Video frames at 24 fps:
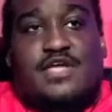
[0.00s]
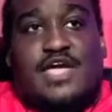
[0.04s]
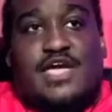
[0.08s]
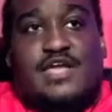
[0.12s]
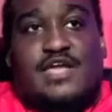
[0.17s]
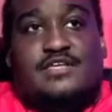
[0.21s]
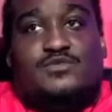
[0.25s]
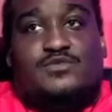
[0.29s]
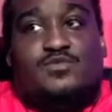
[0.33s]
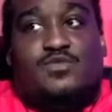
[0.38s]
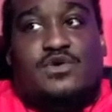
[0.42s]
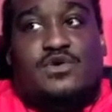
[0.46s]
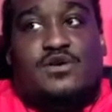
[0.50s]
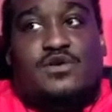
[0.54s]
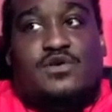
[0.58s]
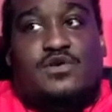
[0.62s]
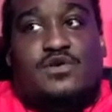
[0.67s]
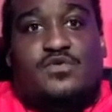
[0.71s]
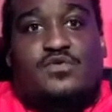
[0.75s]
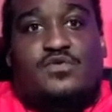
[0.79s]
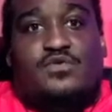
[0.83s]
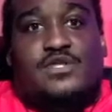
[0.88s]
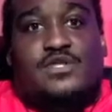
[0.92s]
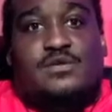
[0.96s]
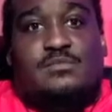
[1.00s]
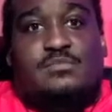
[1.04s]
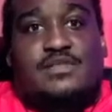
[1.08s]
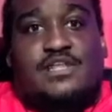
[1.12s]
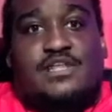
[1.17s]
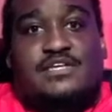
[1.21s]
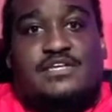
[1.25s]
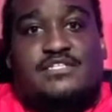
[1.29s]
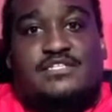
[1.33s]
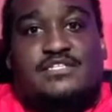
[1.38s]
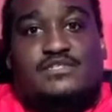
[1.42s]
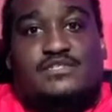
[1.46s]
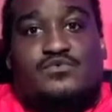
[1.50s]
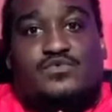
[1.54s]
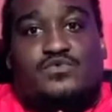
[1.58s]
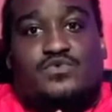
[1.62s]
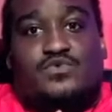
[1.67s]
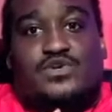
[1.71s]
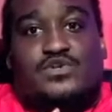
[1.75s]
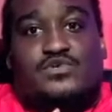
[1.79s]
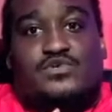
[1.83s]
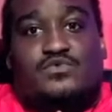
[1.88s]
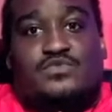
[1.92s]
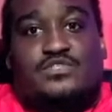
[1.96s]
and it's one of the only places
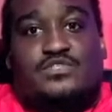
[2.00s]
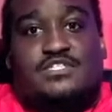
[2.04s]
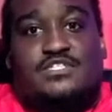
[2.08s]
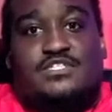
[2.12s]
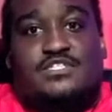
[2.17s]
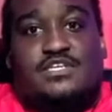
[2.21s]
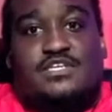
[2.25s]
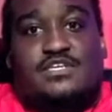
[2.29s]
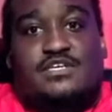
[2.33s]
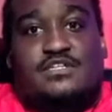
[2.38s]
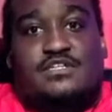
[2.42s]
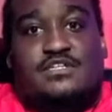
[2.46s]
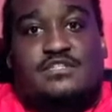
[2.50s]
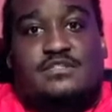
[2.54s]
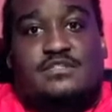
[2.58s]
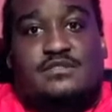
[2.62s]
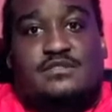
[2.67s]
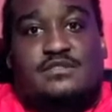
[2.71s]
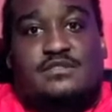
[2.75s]
where you see